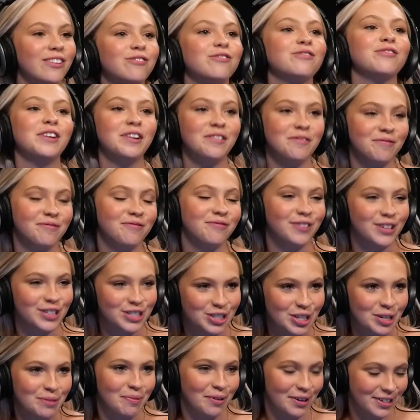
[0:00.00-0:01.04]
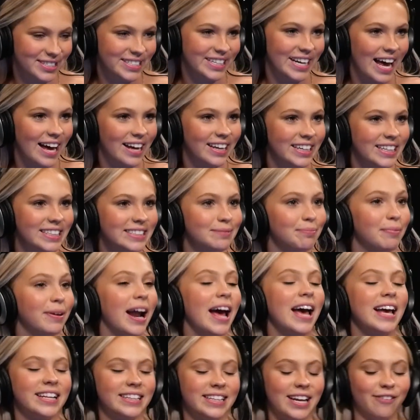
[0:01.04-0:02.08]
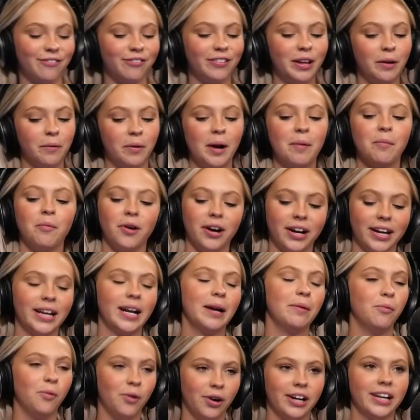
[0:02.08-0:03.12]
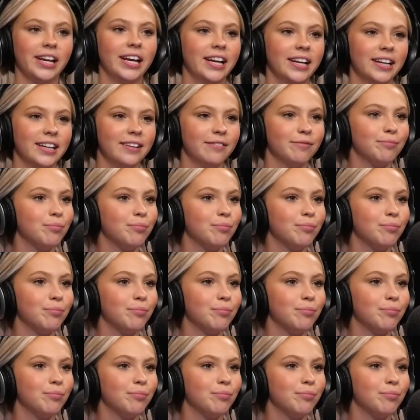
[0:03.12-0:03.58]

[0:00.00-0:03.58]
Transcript: different, for sure, personalities. But I yeah. definitely, when I'm working, I'm working.